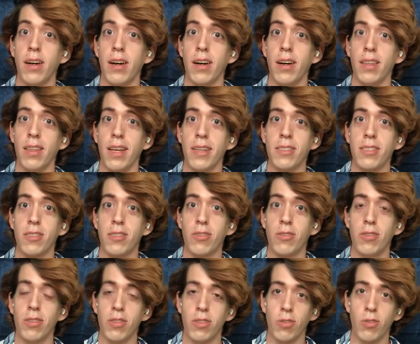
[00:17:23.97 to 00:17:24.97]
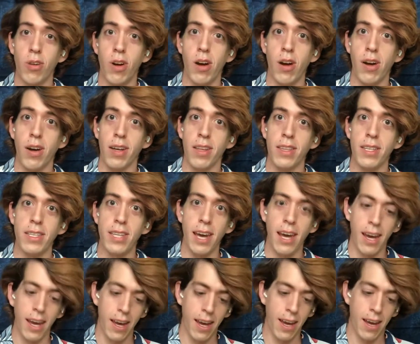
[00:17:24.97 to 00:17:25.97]
less strong in the
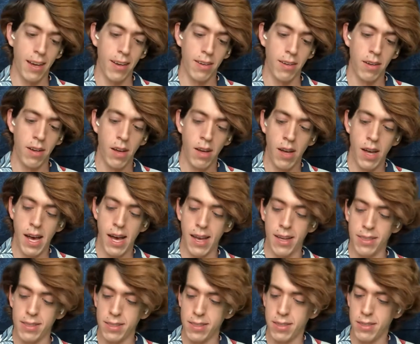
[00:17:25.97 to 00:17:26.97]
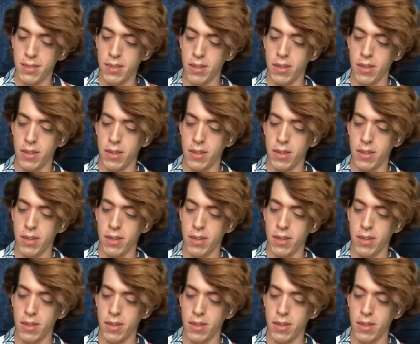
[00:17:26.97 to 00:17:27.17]
day and as,